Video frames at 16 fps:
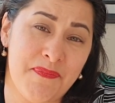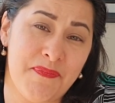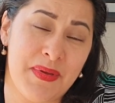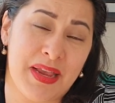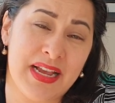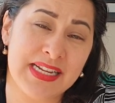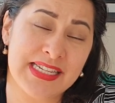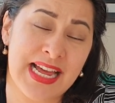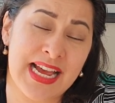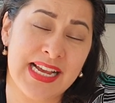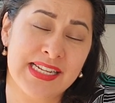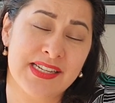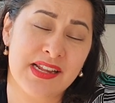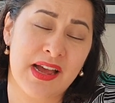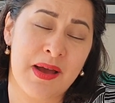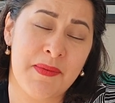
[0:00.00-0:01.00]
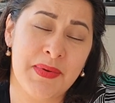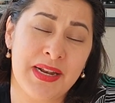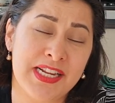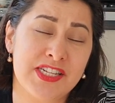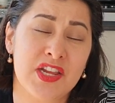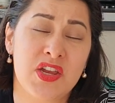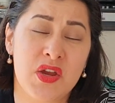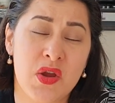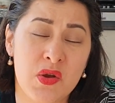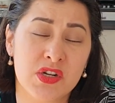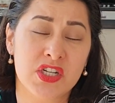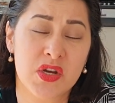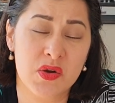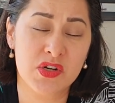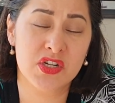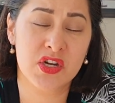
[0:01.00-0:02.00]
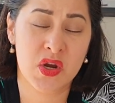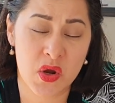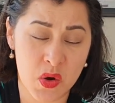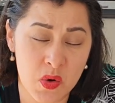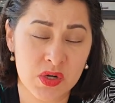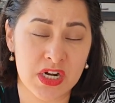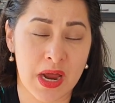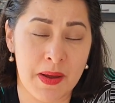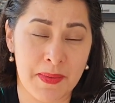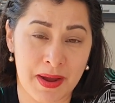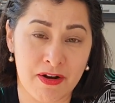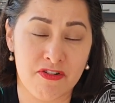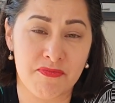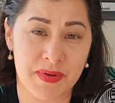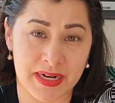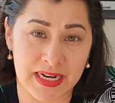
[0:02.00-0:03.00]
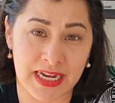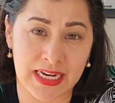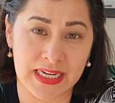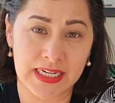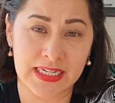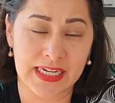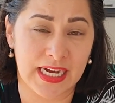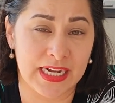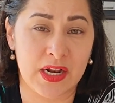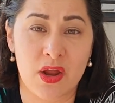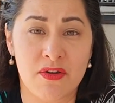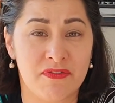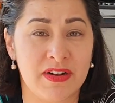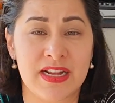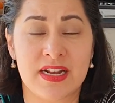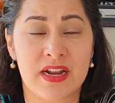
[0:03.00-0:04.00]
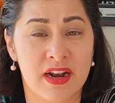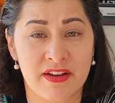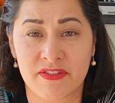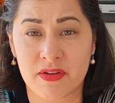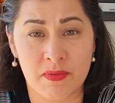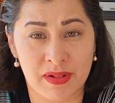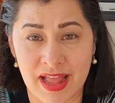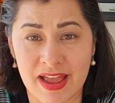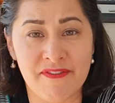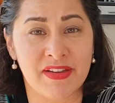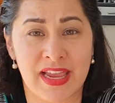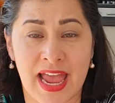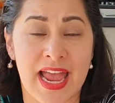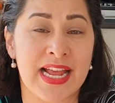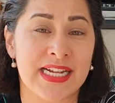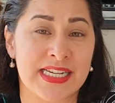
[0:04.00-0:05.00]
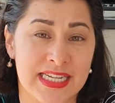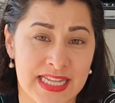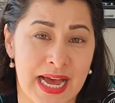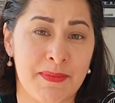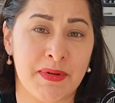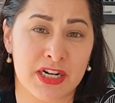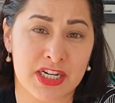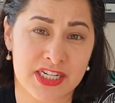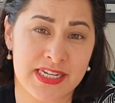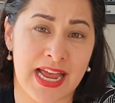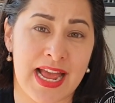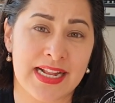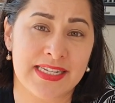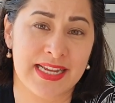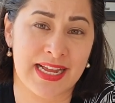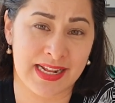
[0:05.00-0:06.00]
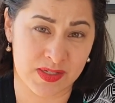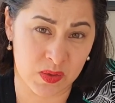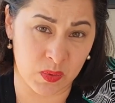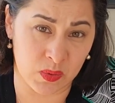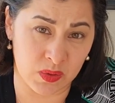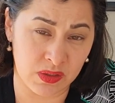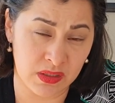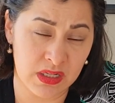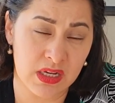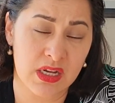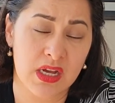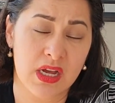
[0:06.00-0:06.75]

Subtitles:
Because that is, I mean, it's a huge, huge, huge amount of money, and hopefully none of you will ever get into that much debt at all.